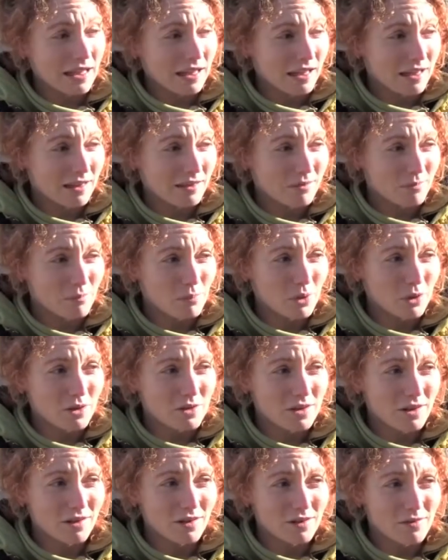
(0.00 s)
and
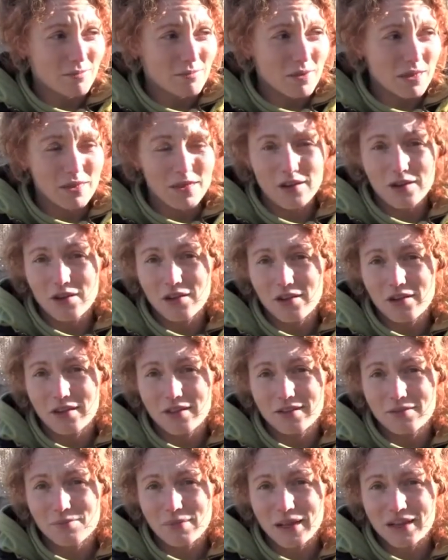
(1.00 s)
birds are mythical
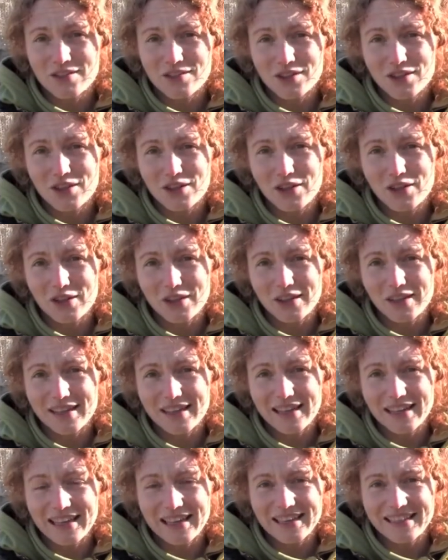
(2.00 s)
and magical,
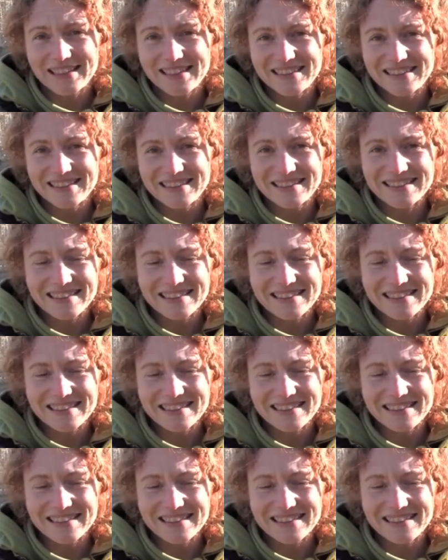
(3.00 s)
and